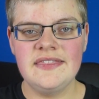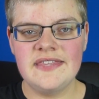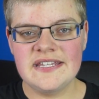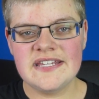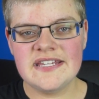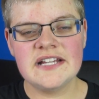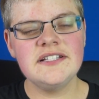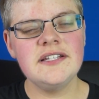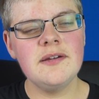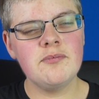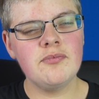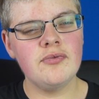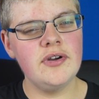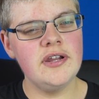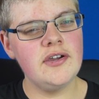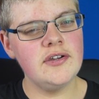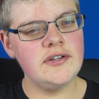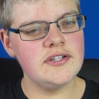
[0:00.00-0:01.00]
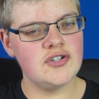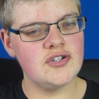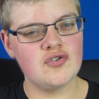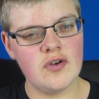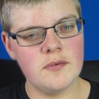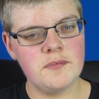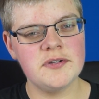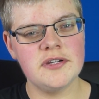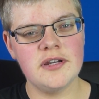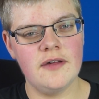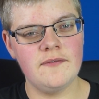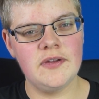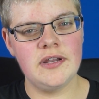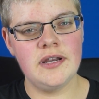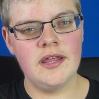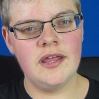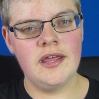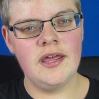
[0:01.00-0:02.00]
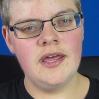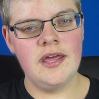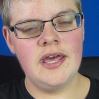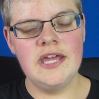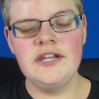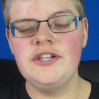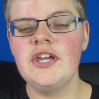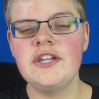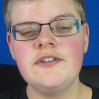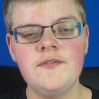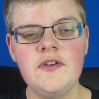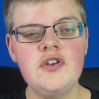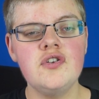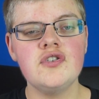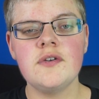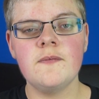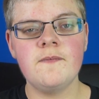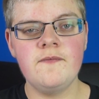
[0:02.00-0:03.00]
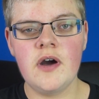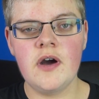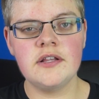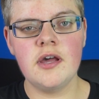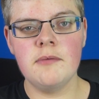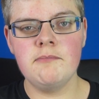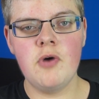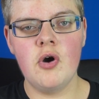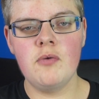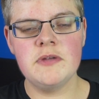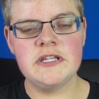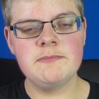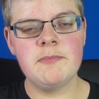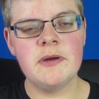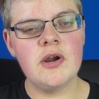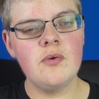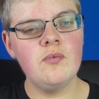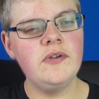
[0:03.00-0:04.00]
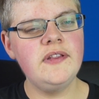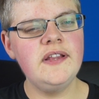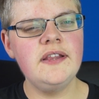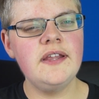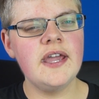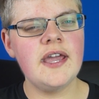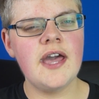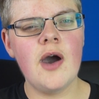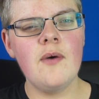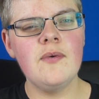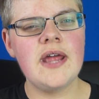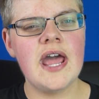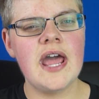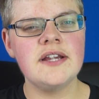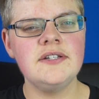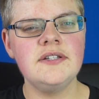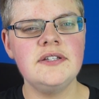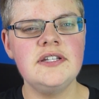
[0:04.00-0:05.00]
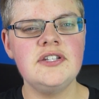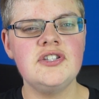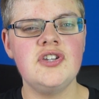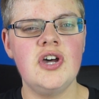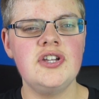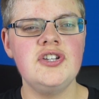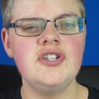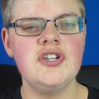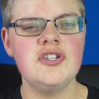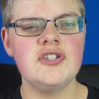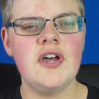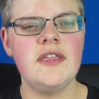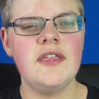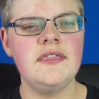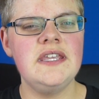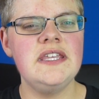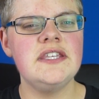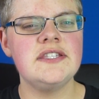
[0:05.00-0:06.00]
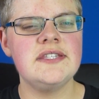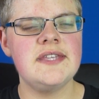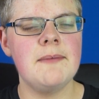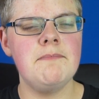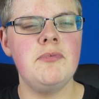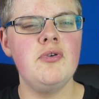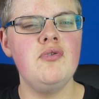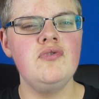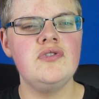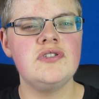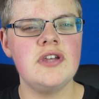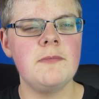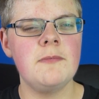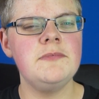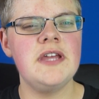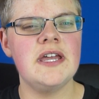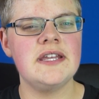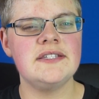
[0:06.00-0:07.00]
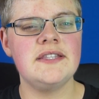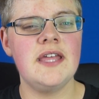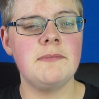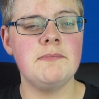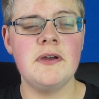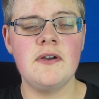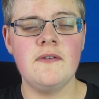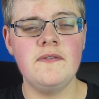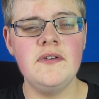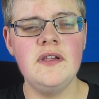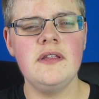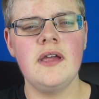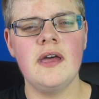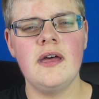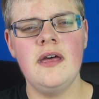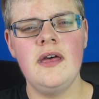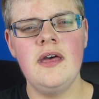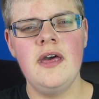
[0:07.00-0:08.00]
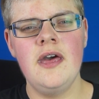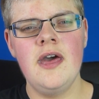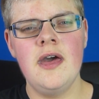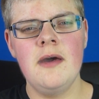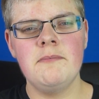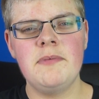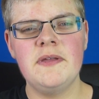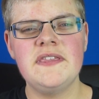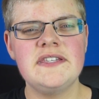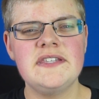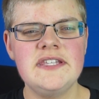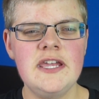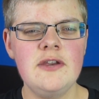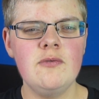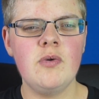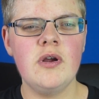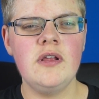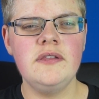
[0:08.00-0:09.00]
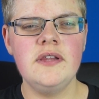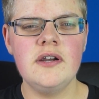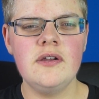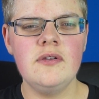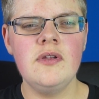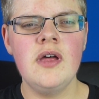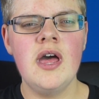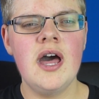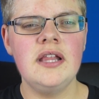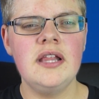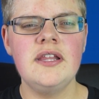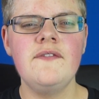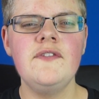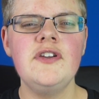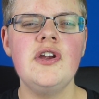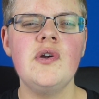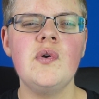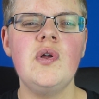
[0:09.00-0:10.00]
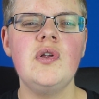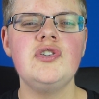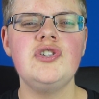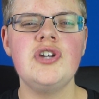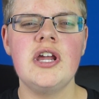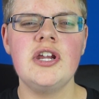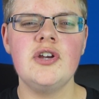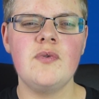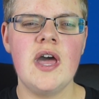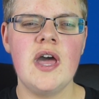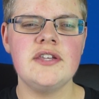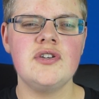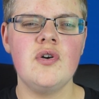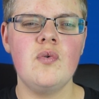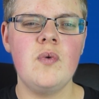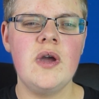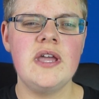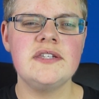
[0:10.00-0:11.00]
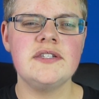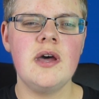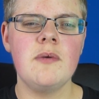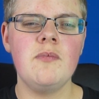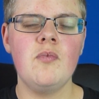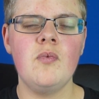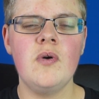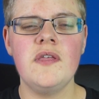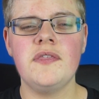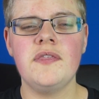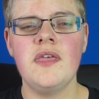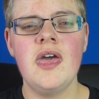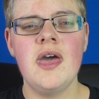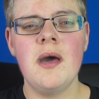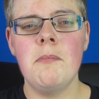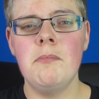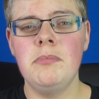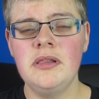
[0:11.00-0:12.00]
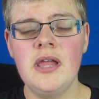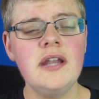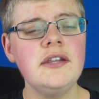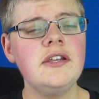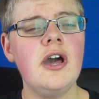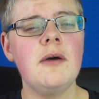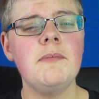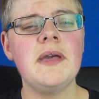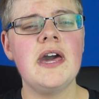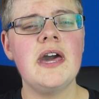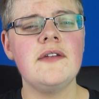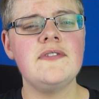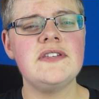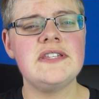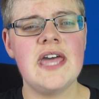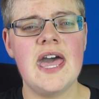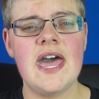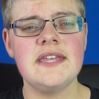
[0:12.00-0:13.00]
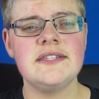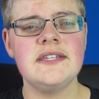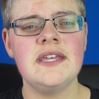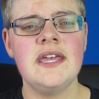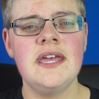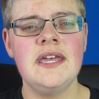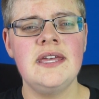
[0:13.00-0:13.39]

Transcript: That's actually a pretty good description of it. It does feature some fucked up moments, but I really like how it actually touches on these taboo subjects like pedophilia. But the scene where little 11-year-old Johnny Grasso wakes up with blood coming out of his ass,